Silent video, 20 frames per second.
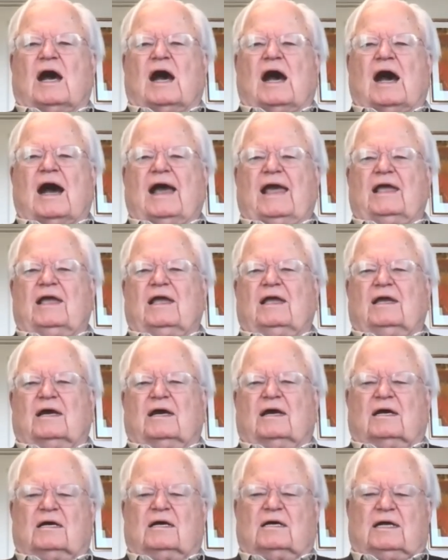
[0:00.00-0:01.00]

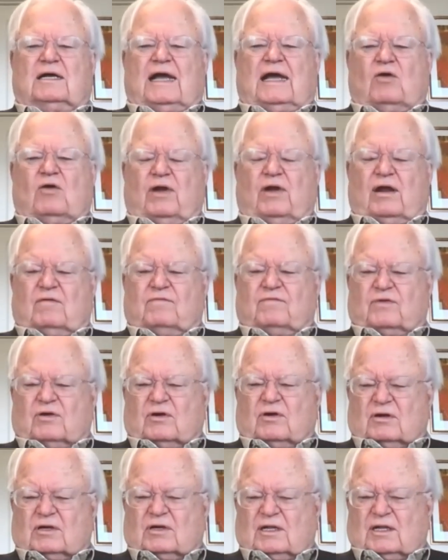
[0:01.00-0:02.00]
I,
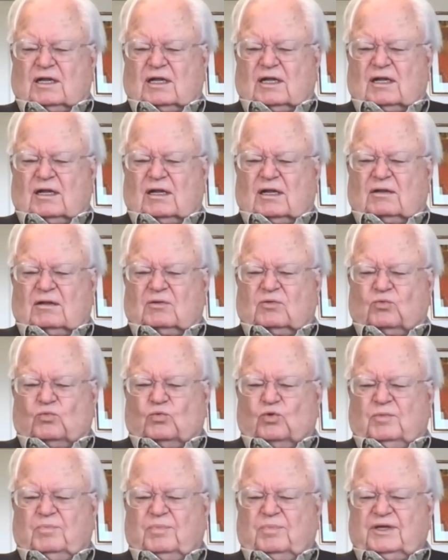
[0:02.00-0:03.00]
however,
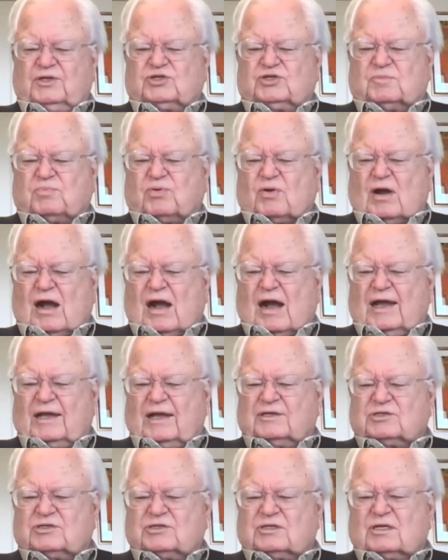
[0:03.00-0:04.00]
would be
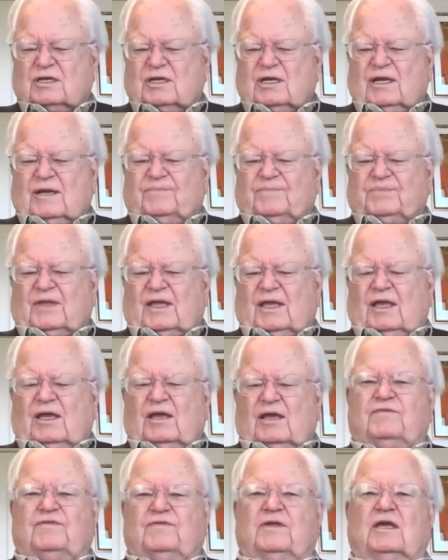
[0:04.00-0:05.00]
surprised
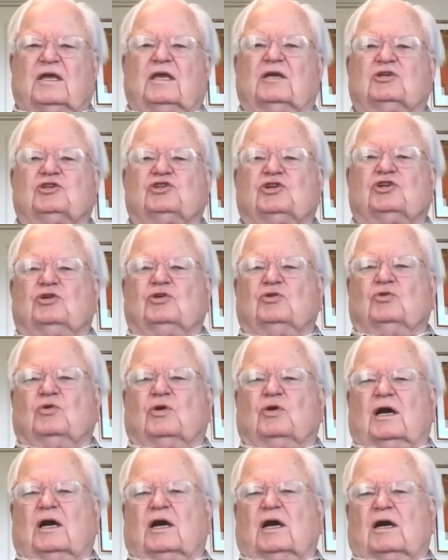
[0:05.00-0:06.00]
if the
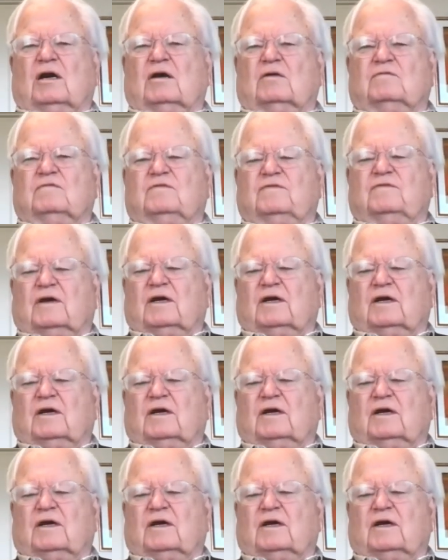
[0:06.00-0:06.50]
issue of